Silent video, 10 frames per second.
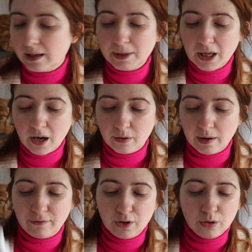Let me know
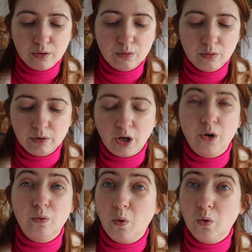if you
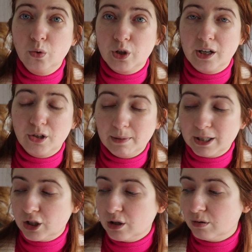know what order you're
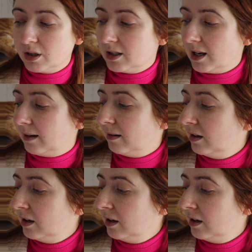meant to use this in.